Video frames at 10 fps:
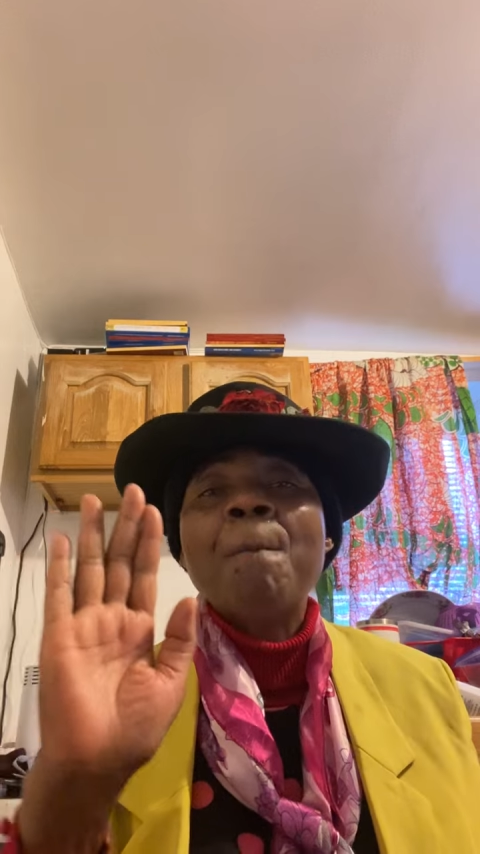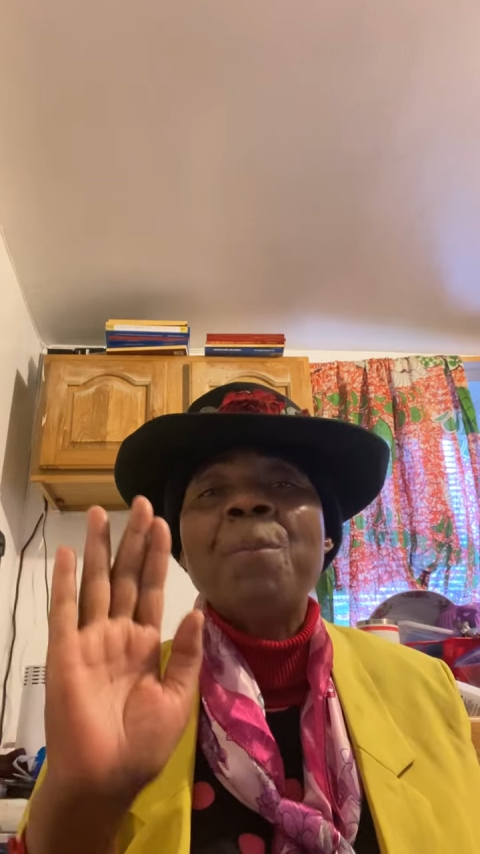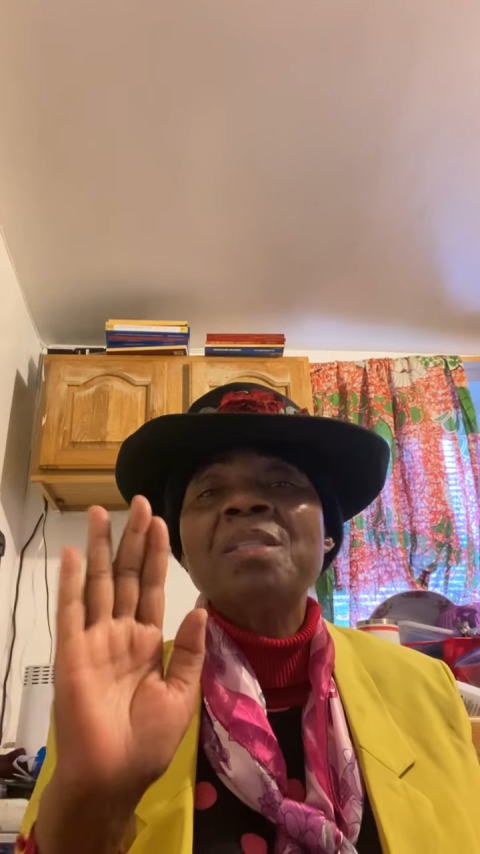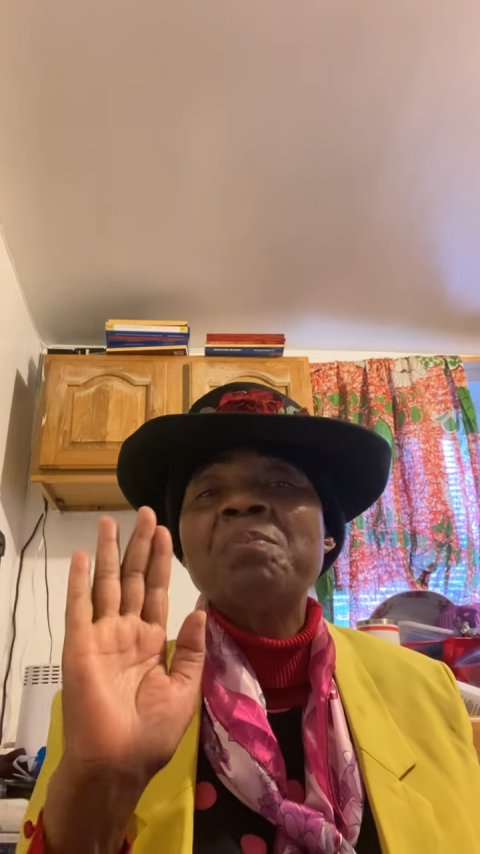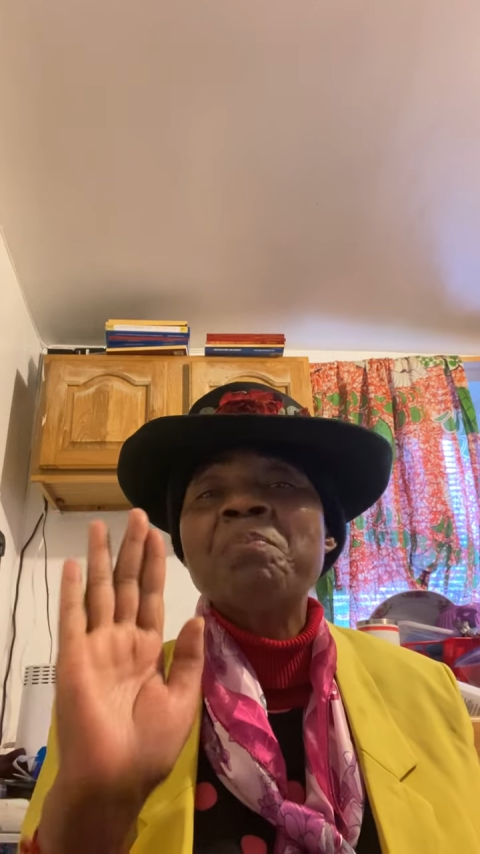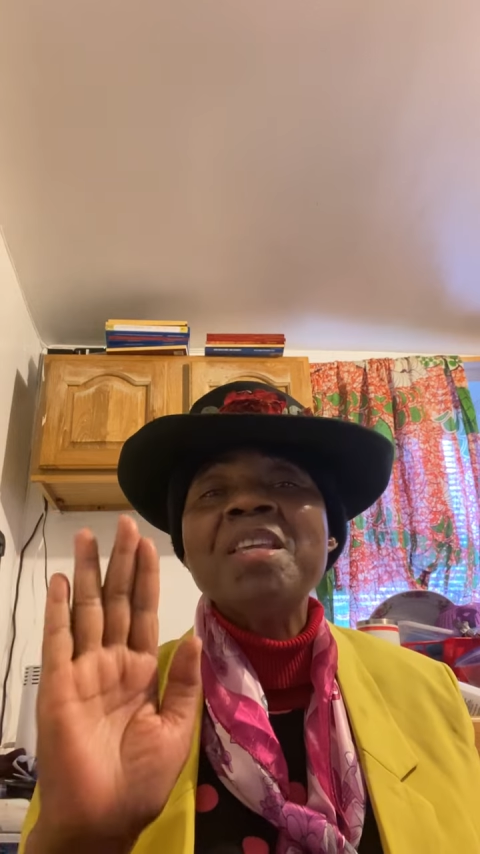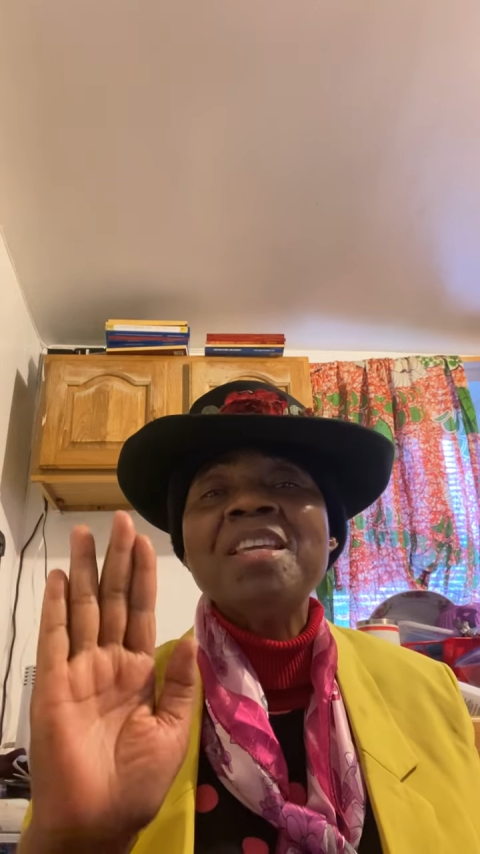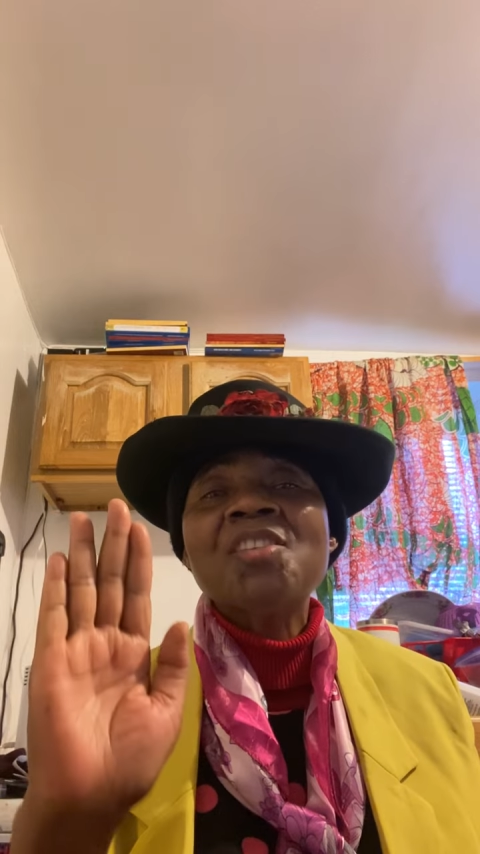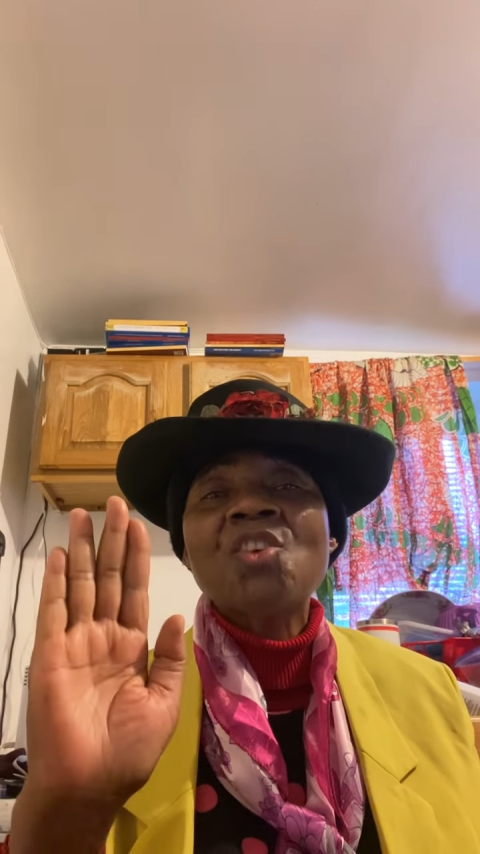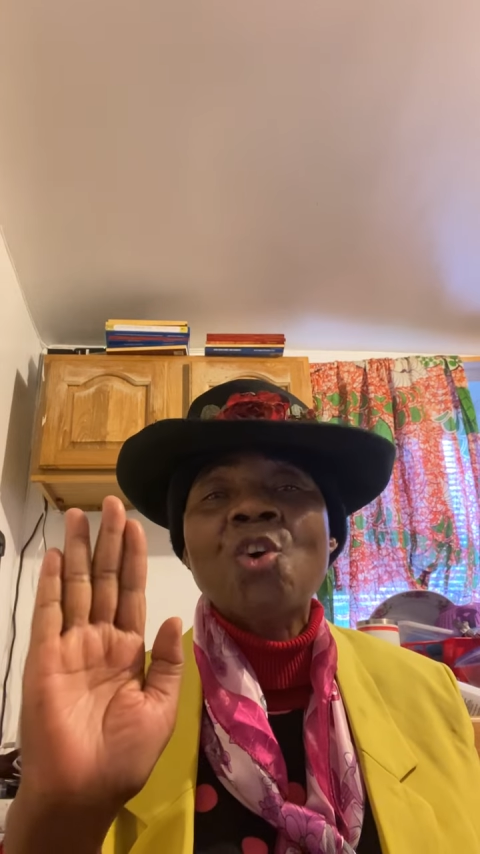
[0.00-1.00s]
but
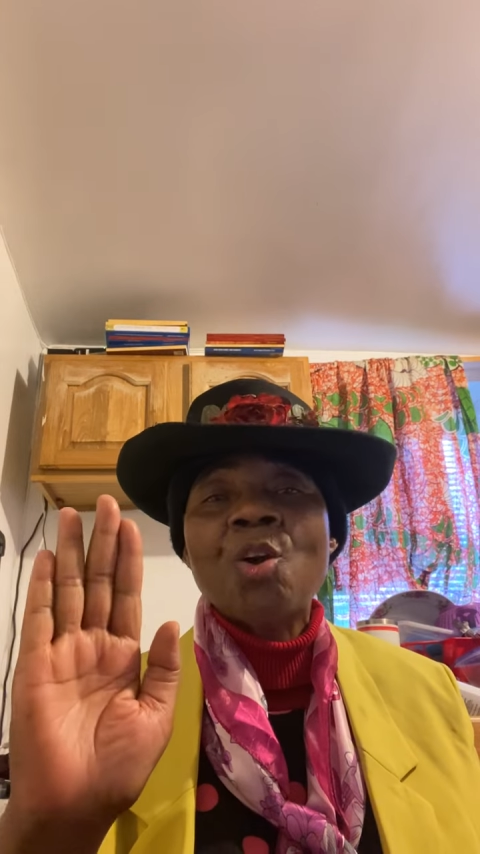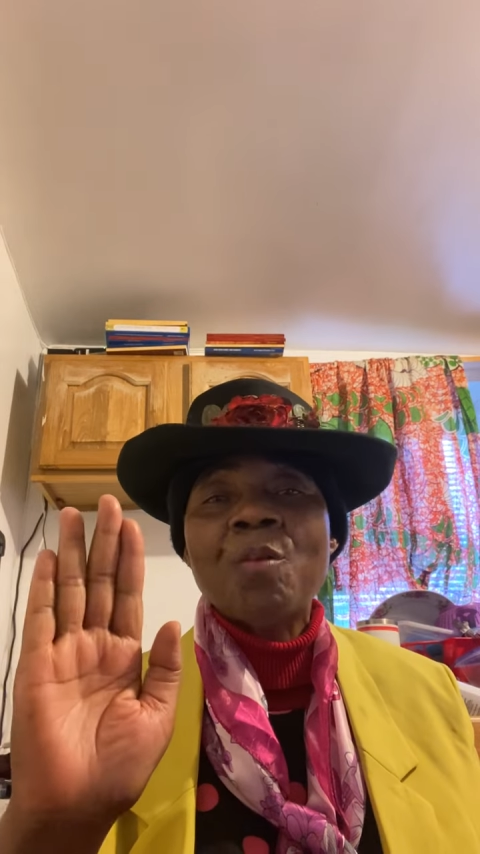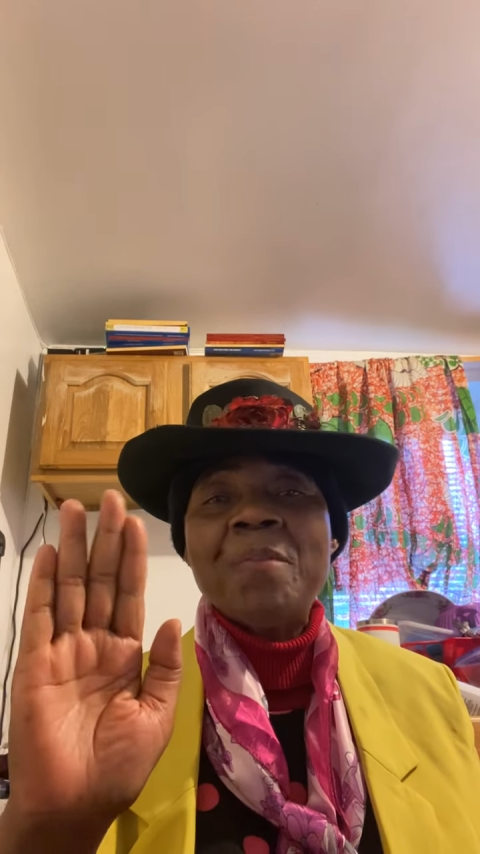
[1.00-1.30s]
please call